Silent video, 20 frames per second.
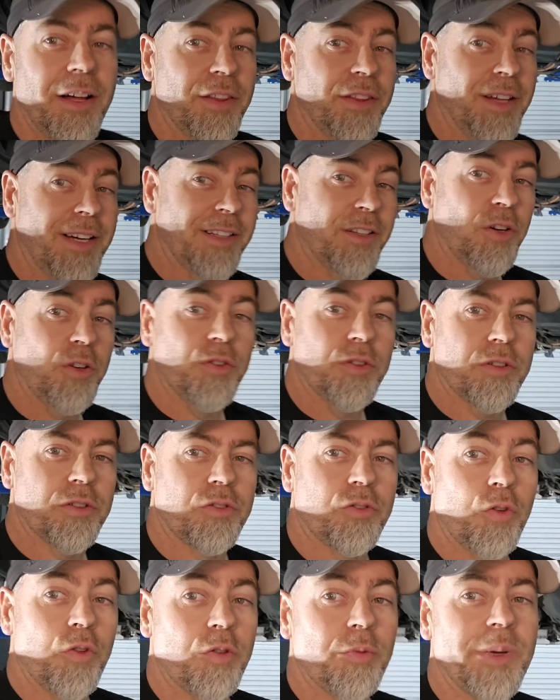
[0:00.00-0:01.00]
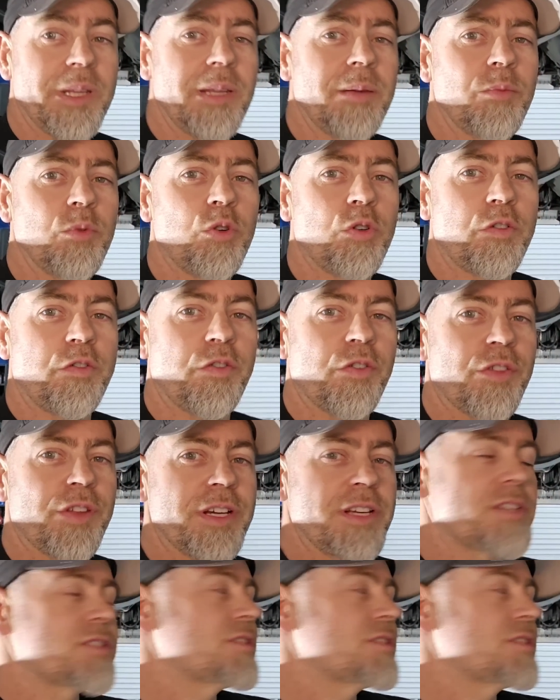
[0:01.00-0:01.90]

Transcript: They don't do them anymore for these.